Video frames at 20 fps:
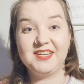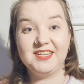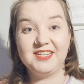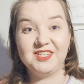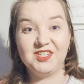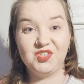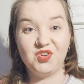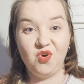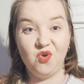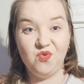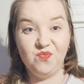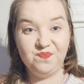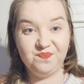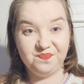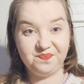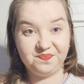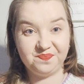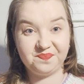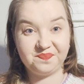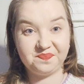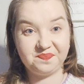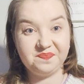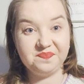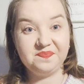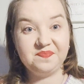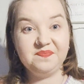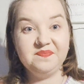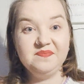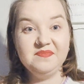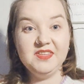So
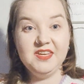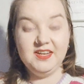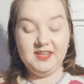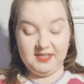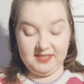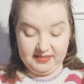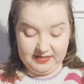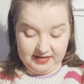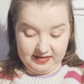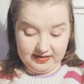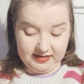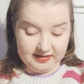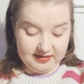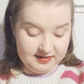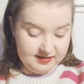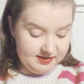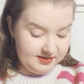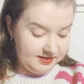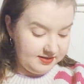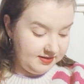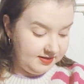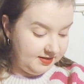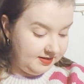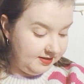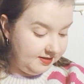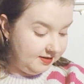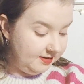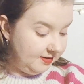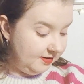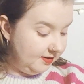I think
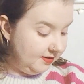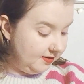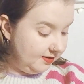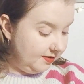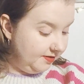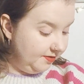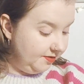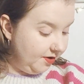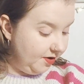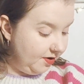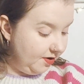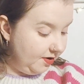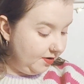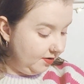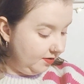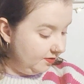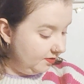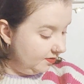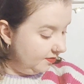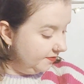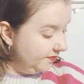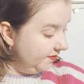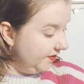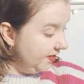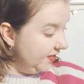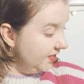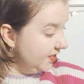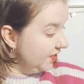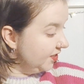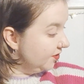the
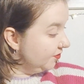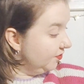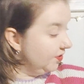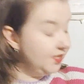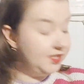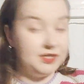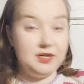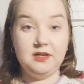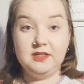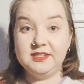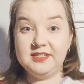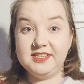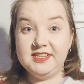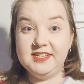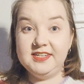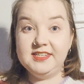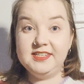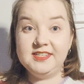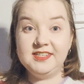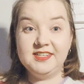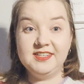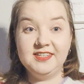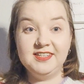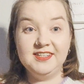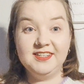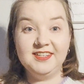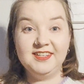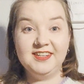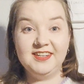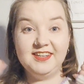finished result is
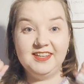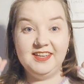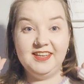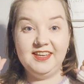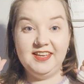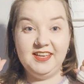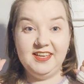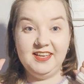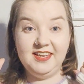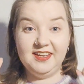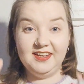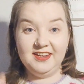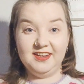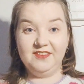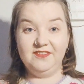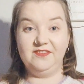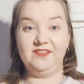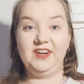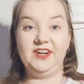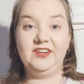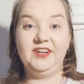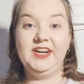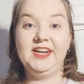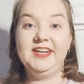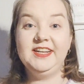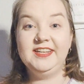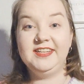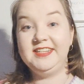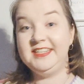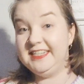
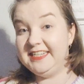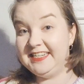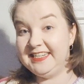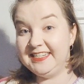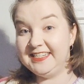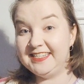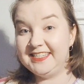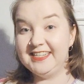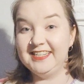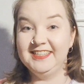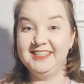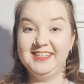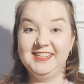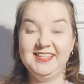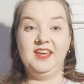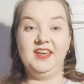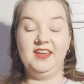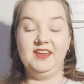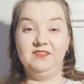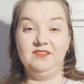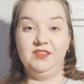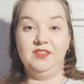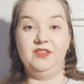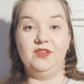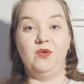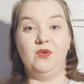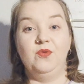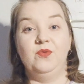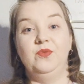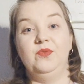very neat, even
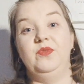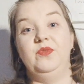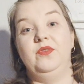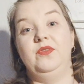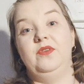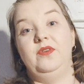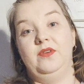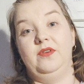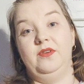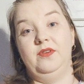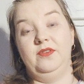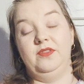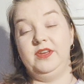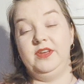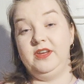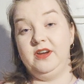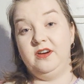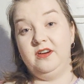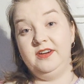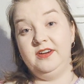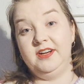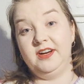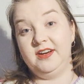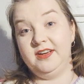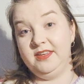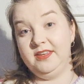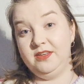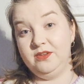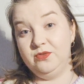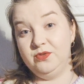though the yarn I
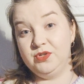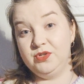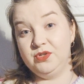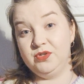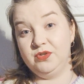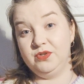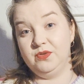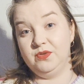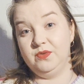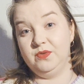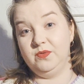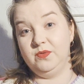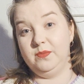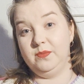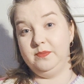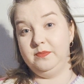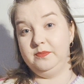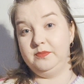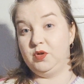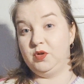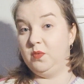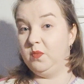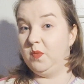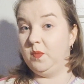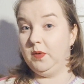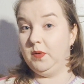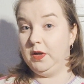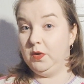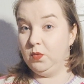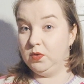used
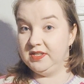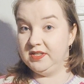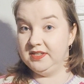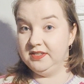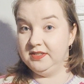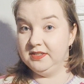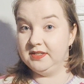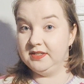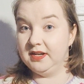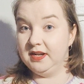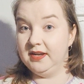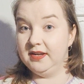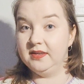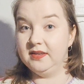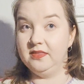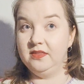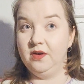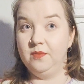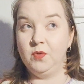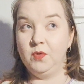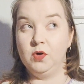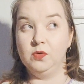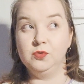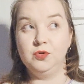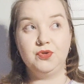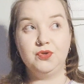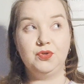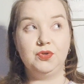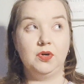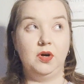probably wasn't like the
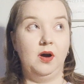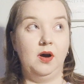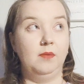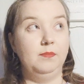most